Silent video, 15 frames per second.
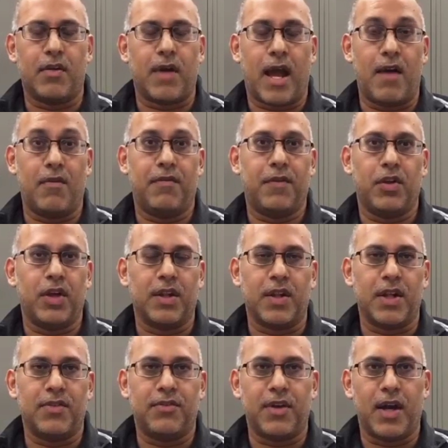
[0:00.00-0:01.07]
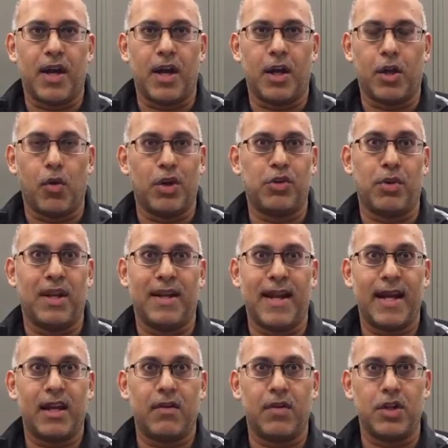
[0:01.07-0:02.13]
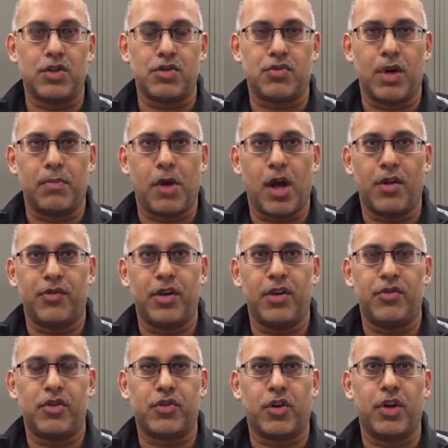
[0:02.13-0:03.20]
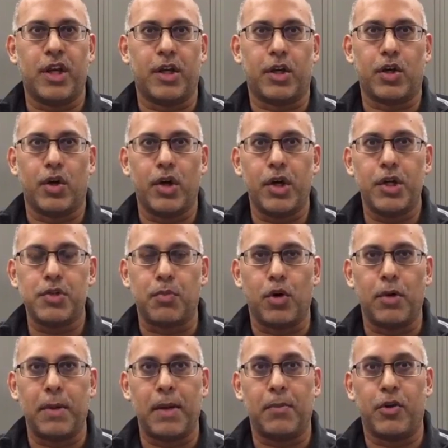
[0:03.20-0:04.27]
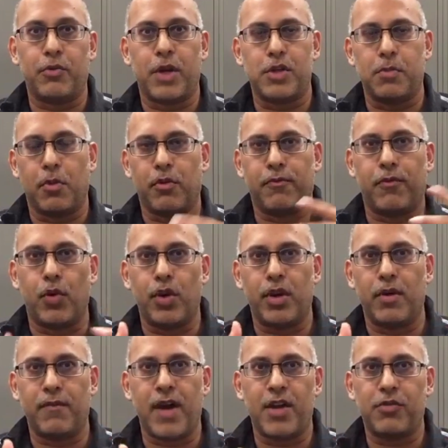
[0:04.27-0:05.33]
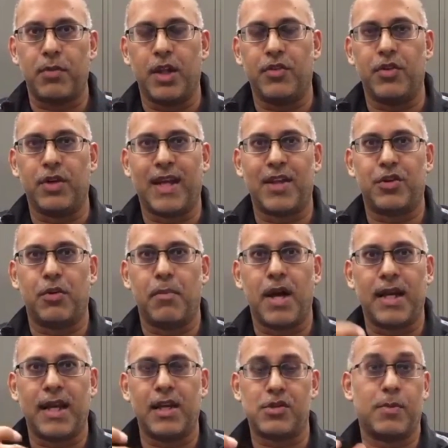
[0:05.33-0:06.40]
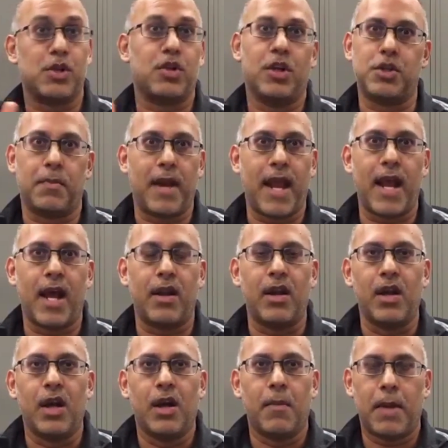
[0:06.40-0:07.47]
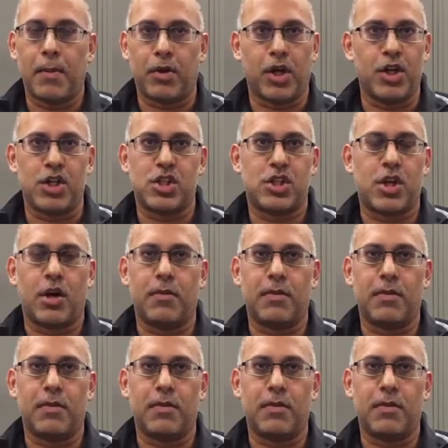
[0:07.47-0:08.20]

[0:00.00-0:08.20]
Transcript: I have a feeling that going to a negative interest rate policy is just going to encourage more people, especially more foreign investment, to get their money, especially in Japan. People are going to just